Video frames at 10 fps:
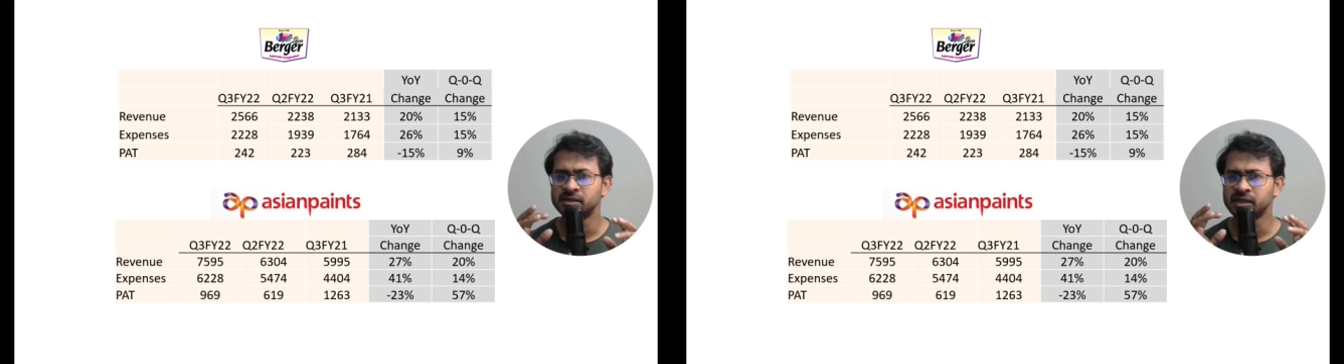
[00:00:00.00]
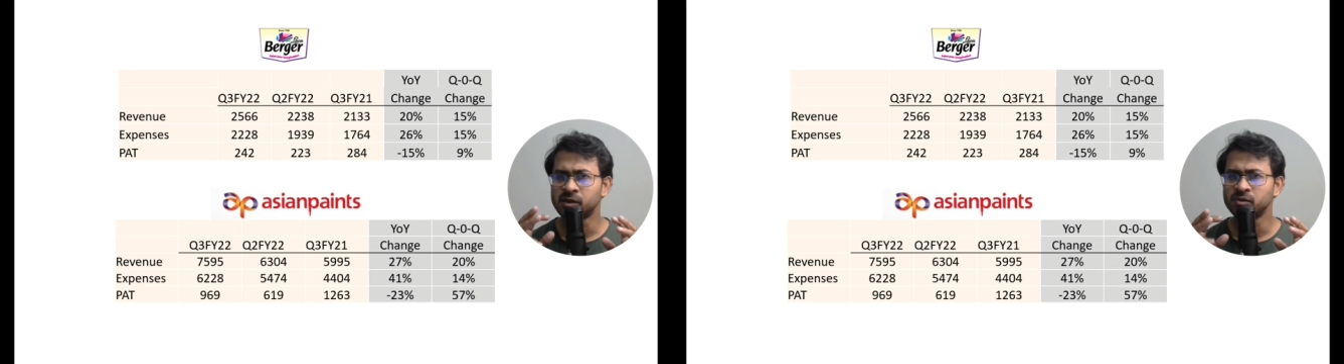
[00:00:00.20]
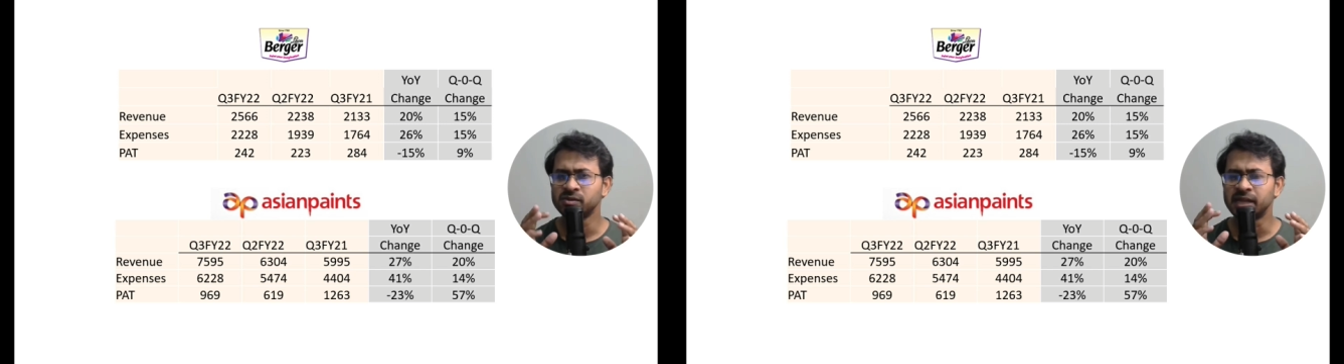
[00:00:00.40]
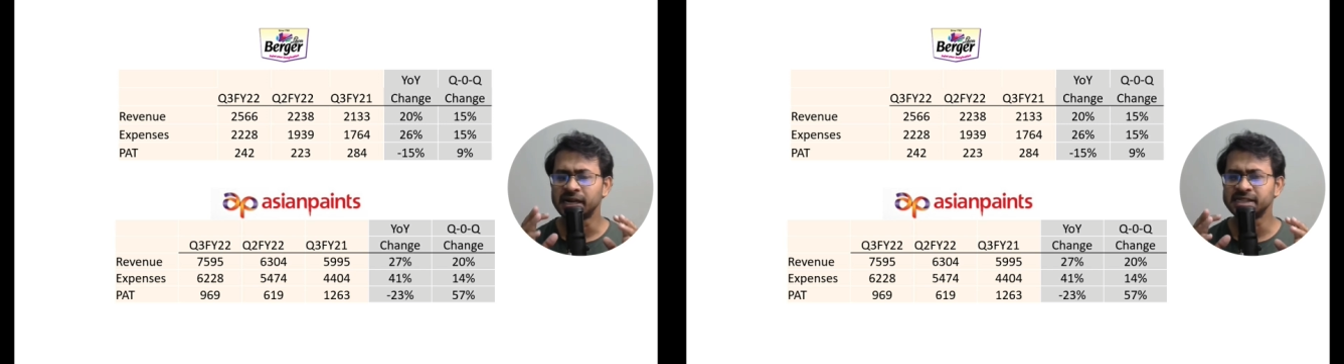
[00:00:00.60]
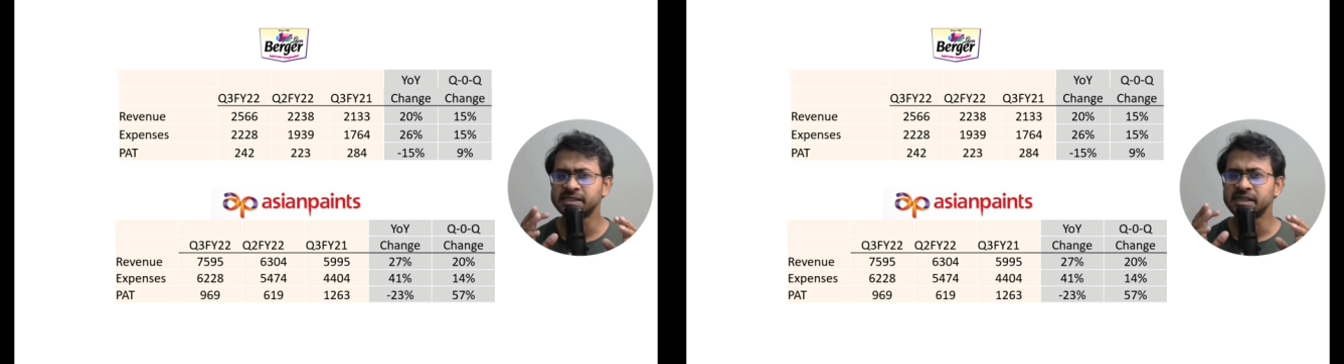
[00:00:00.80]
Now
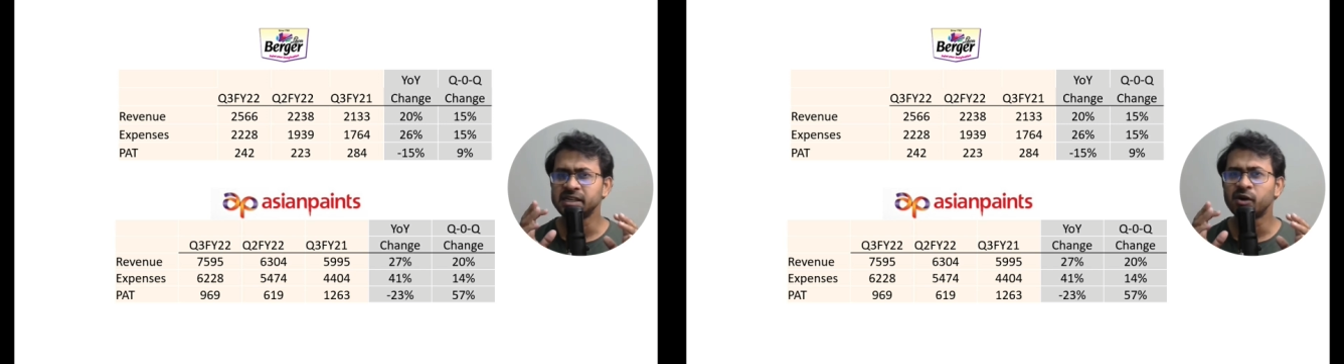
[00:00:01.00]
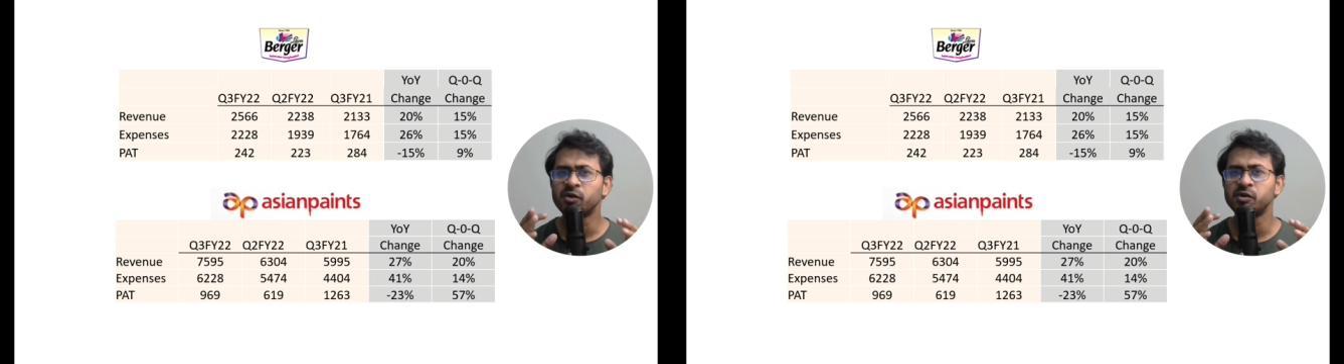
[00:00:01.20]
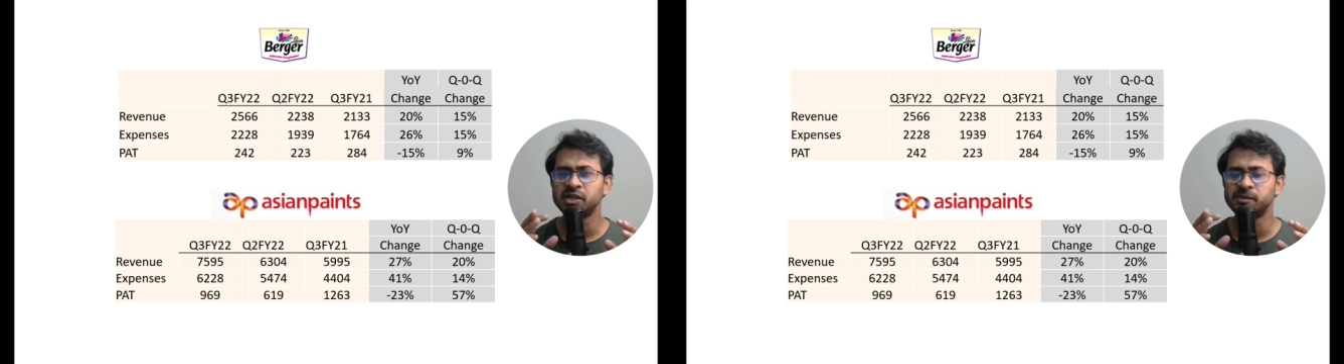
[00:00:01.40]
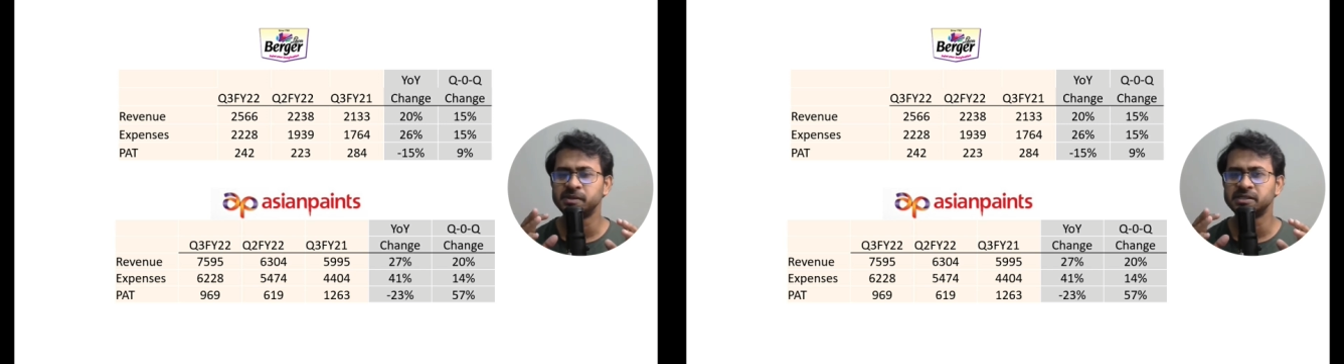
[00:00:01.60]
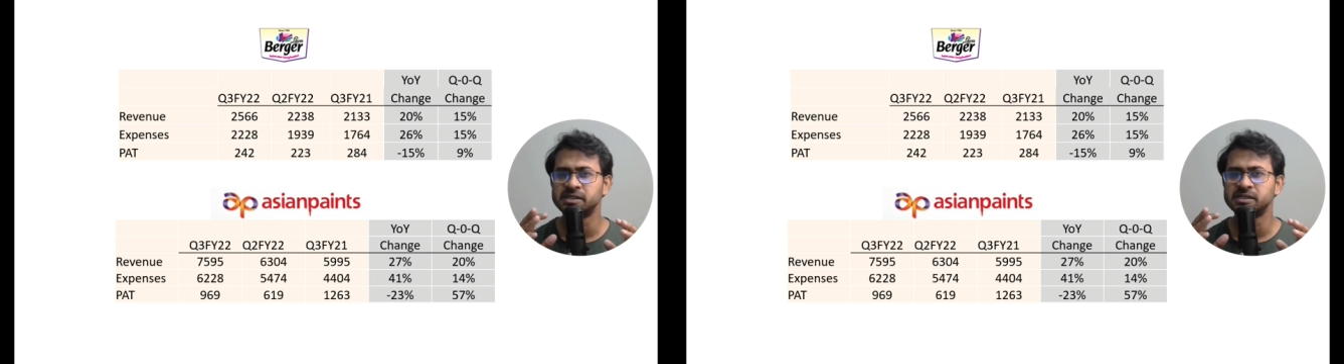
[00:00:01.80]
that is year-on-year
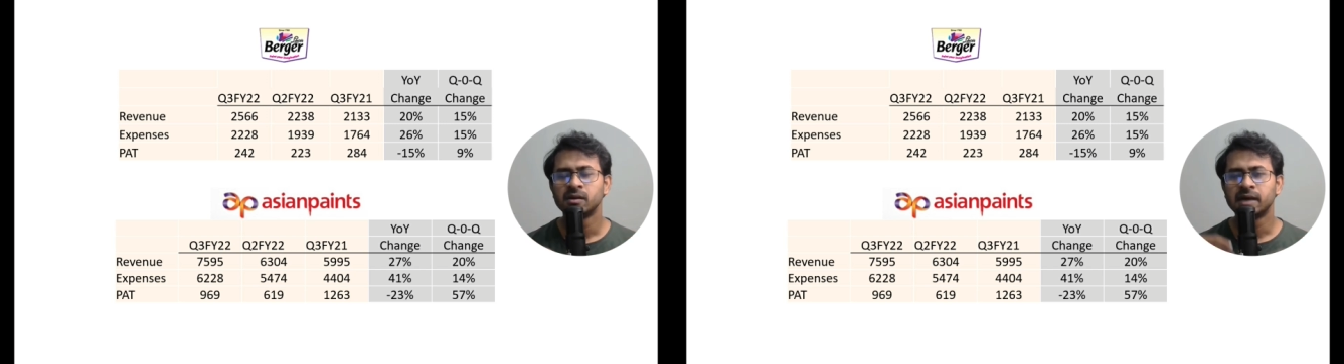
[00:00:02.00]
basis.